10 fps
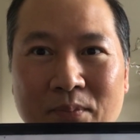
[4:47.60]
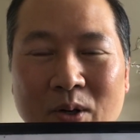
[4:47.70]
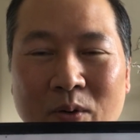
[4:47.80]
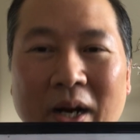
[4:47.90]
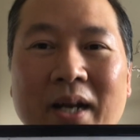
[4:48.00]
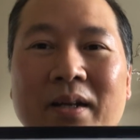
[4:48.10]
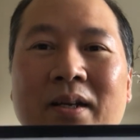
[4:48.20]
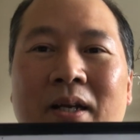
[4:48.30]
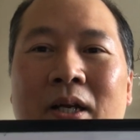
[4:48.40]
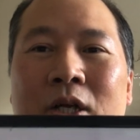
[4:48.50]
all right?
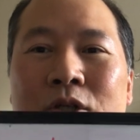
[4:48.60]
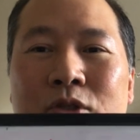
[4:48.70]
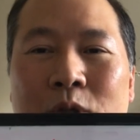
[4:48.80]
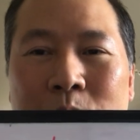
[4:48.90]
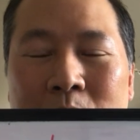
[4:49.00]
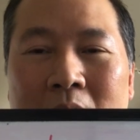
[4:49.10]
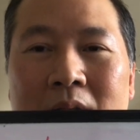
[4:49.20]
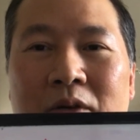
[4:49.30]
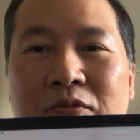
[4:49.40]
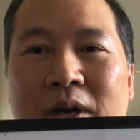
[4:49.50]
So
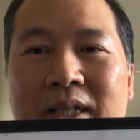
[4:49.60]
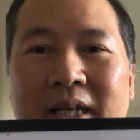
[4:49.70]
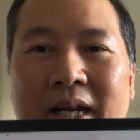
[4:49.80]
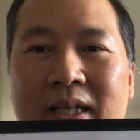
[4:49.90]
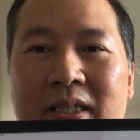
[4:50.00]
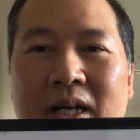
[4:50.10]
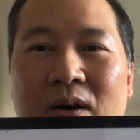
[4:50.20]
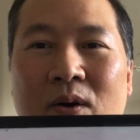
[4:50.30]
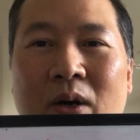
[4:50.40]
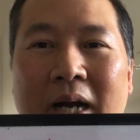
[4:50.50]
the phrase again is
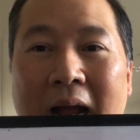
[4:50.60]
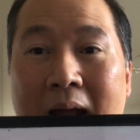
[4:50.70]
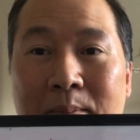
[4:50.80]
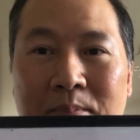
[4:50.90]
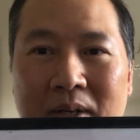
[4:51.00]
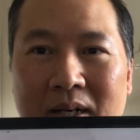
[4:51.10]
called Cám